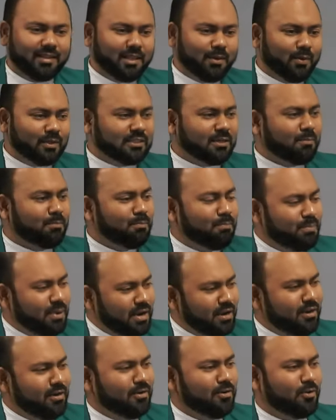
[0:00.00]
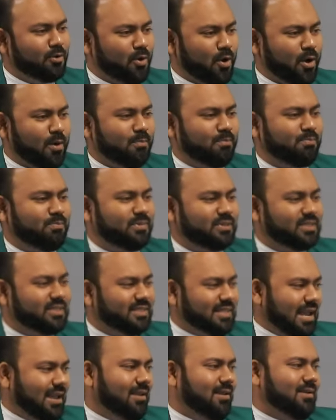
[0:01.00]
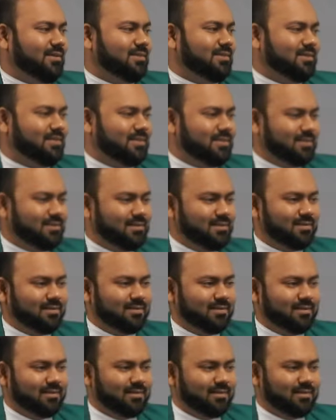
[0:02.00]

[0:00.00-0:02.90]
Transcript: There was a pin drop silence.